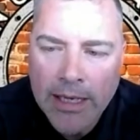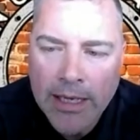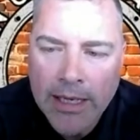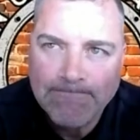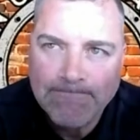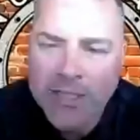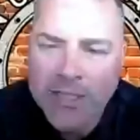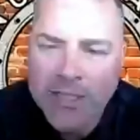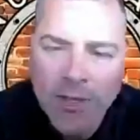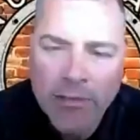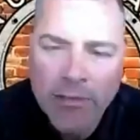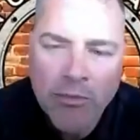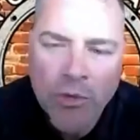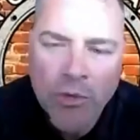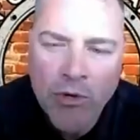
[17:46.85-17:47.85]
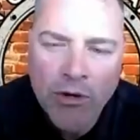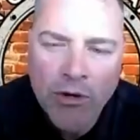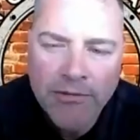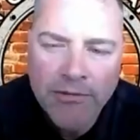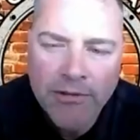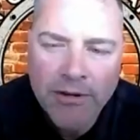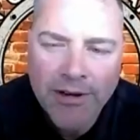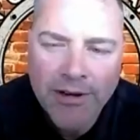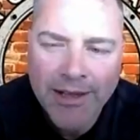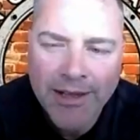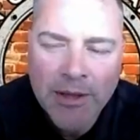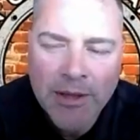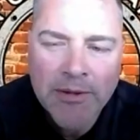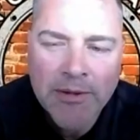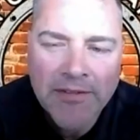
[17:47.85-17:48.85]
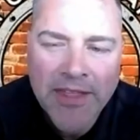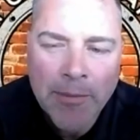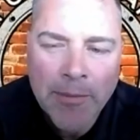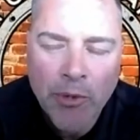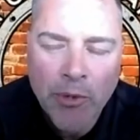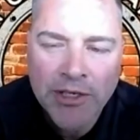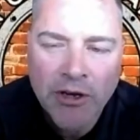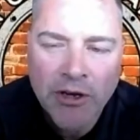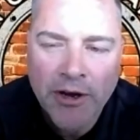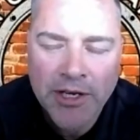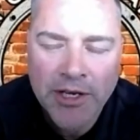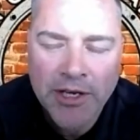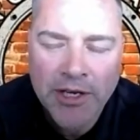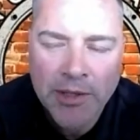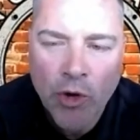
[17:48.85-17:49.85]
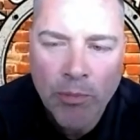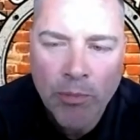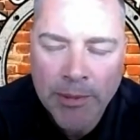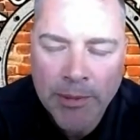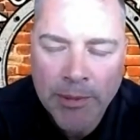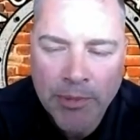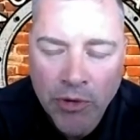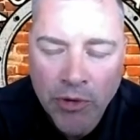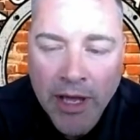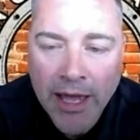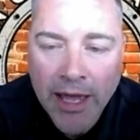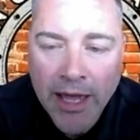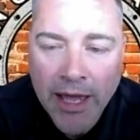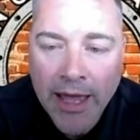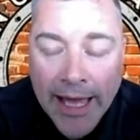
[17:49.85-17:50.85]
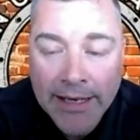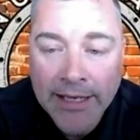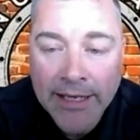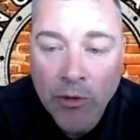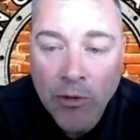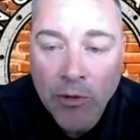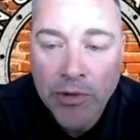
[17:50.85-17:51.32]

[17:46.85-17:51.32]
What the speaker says: inquisitive, a little bit more like maybe even at that point talking to more people who